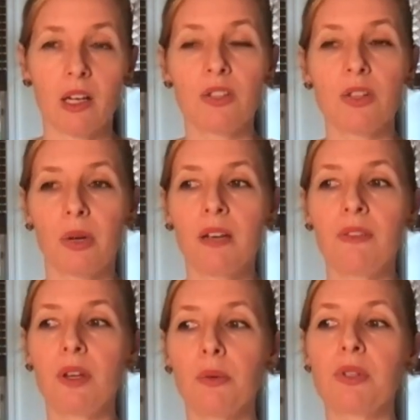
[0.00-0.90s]
So
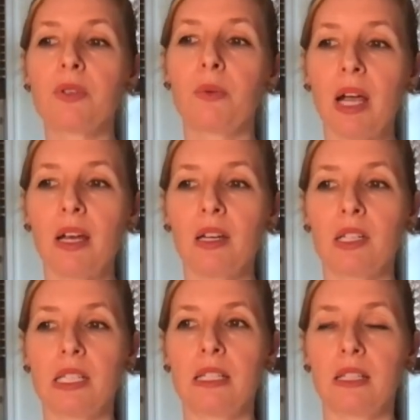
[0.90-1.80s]
if there was a way
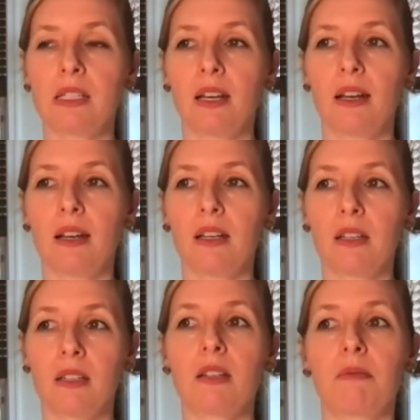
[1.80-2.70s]
to
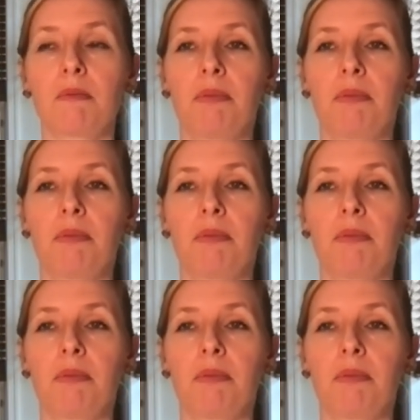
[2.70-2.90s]
to